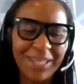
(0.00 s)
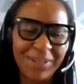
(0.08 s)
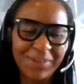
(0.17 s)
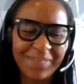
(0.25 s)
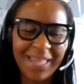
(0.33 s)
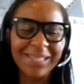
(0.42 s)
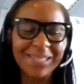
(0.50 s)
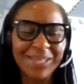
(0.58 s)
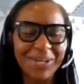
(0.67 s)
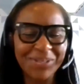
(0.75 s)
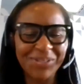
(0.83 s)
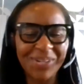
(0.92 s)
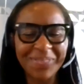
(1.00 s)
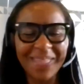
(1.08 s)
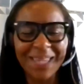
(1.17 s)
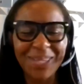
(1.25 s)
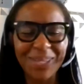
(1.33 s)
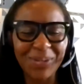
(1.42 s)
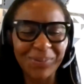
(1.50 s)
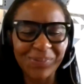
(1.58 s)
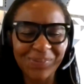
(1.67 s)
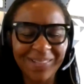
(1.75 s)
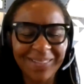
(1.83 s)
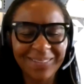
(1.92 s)
you. Thanks, Sandra. Thank you.
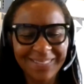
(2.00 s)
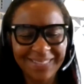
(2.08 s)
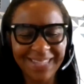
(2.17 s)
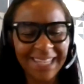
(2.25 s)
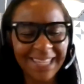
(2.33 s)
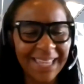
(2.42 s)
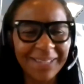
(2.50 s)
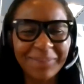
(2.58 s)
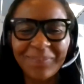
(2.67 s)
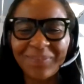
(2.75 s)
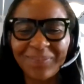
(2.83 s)
Take care.